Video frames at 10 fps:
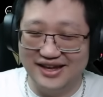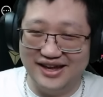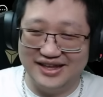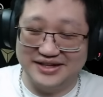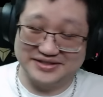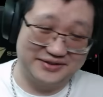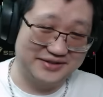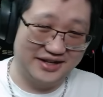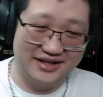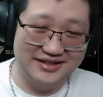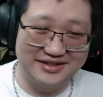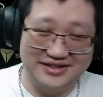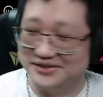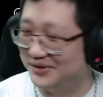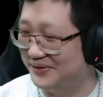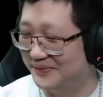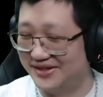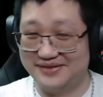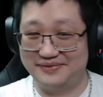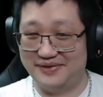and I was like, "Okay, there's no." But
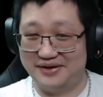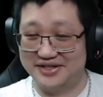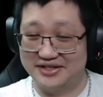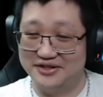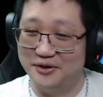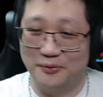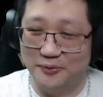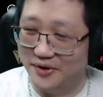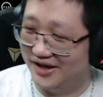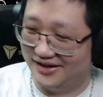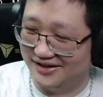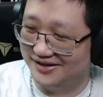I was like, "No way!